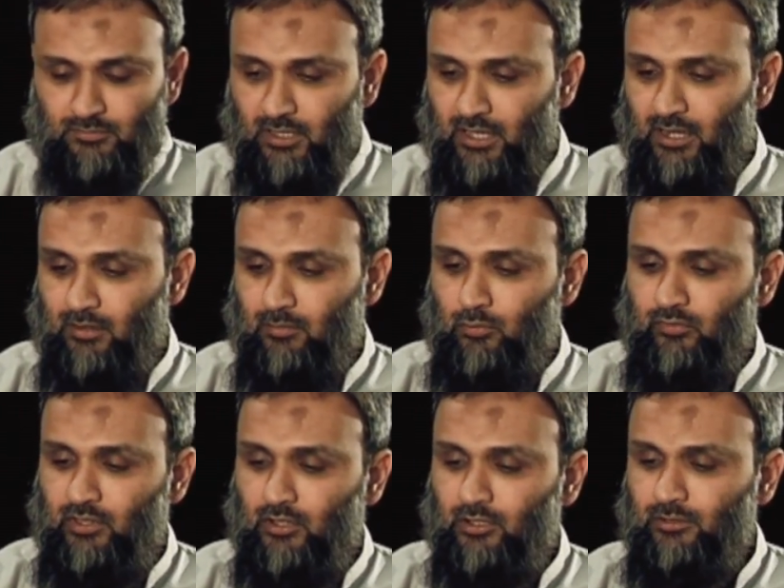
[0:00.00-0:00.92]
Khair,
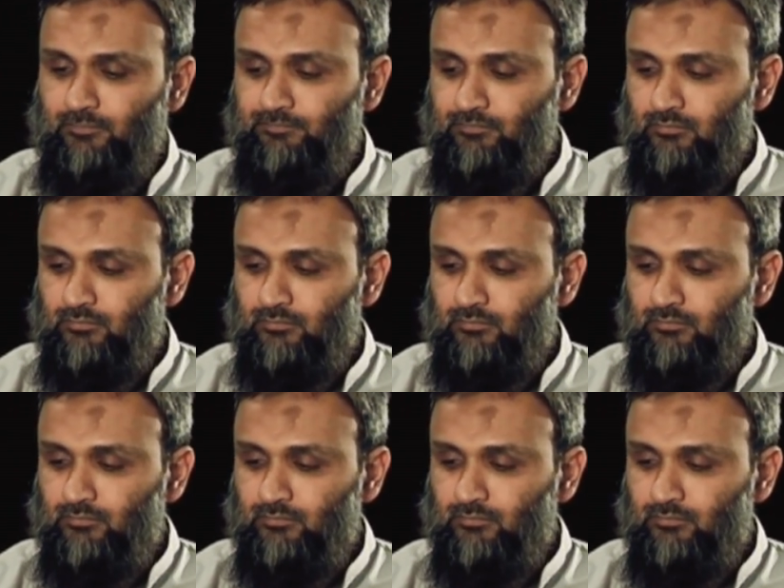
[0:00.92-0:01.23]
moving on.